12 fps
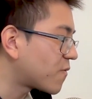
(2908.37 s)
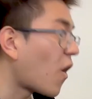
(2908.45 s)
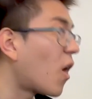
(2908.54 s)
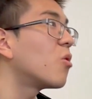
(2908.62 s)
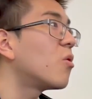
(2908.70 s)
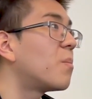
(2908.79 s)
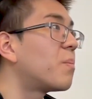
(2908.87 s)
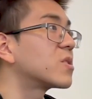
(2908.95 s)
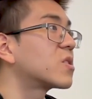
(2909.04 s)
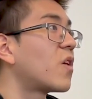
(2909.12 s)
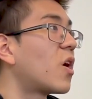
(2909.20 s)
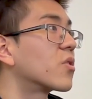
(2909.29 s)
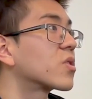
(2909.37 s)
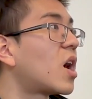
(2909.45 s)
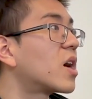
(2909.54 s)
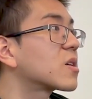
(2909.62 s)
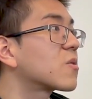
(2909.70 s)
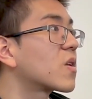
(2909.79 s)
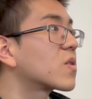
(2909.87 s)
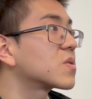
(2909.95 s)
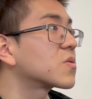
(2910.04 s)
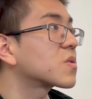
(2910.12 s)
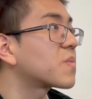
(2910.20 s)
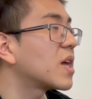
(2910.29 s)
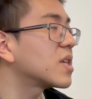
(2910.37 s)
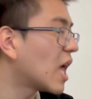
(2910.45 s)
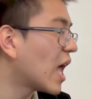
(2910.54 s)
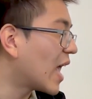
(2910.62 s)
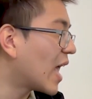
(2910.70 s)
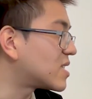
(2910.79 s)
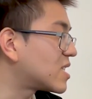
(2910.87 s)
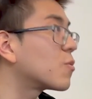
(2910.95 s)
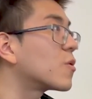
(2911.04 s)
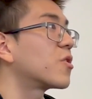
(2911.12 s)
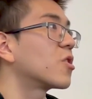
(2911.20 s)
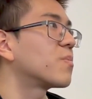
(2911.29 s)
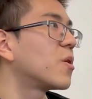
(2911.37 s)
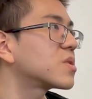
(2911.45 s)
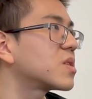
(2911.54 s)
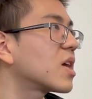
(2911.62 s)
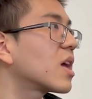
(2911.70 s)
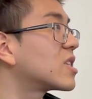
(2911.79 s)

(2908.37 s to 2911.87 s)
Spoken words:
follow a bunch of other content creators in your space and see what they're posting,